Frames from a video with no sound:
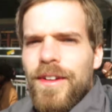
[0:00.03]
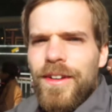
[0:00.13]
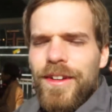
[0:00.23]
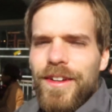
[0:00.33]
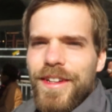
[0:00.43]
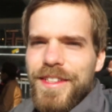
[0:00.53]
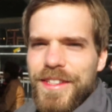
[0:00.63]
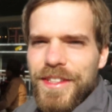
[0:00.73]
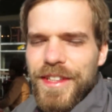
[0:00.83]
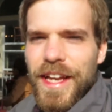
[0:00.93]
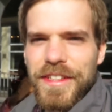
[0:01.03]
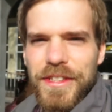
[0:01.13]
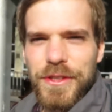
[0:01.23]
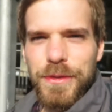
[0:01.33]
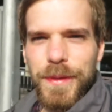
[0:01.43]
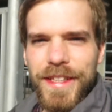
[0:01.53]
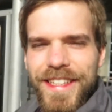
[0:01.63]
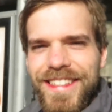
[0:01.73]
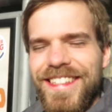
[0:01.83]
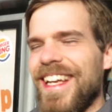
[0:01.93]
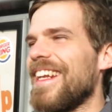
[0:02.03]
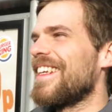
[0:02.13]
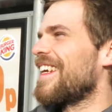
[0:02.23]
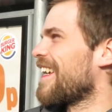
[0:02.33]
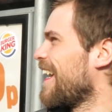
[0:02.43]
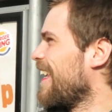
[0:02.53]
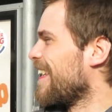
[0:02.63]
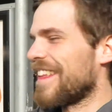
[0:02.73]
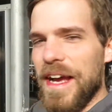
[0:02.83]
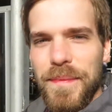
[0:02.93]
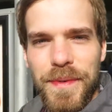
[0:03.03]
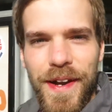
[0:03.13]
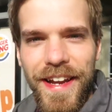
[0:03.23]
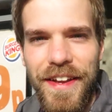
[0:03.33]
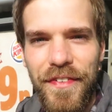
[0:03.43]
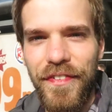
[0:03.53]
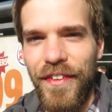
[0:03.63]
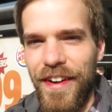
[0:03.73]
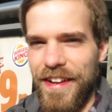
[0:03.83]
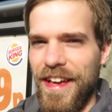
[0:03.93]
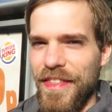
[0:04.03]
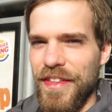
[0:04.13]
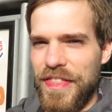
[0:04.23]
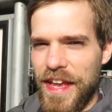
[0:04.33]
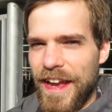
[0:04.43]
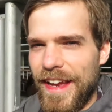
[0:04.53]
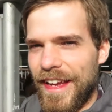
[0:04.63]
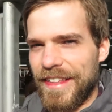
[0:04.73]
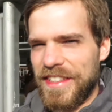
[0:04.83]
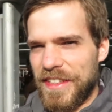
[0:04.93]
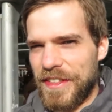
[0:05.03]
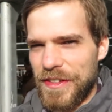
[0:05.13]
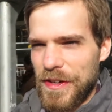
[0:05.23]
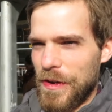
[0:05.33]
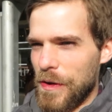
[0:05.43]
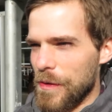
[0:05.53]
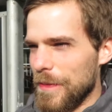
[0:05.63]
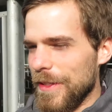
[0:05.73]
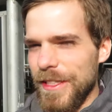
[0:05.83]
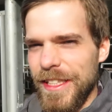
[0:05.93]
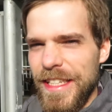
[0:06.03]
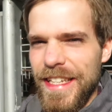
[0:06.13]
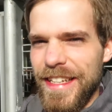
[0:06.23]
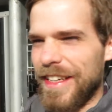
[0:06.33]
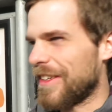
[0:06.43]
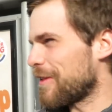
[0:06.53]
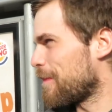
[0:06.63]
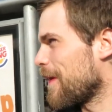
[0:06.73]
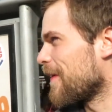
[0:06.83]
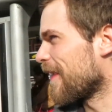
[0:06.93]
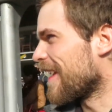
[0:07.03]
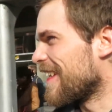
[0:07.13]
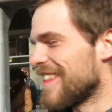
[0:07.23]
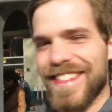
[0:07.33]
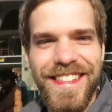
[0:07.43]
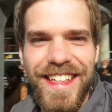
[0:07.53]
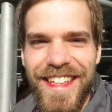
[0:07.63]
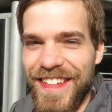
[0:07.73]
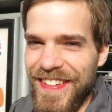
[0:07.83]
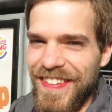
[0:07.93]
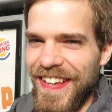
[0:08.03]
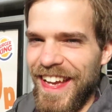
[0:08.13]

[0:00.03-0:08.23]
Oh, it's so nice and sweet and sunny again and I'm ready for another day at the Global Leader Experience. Oh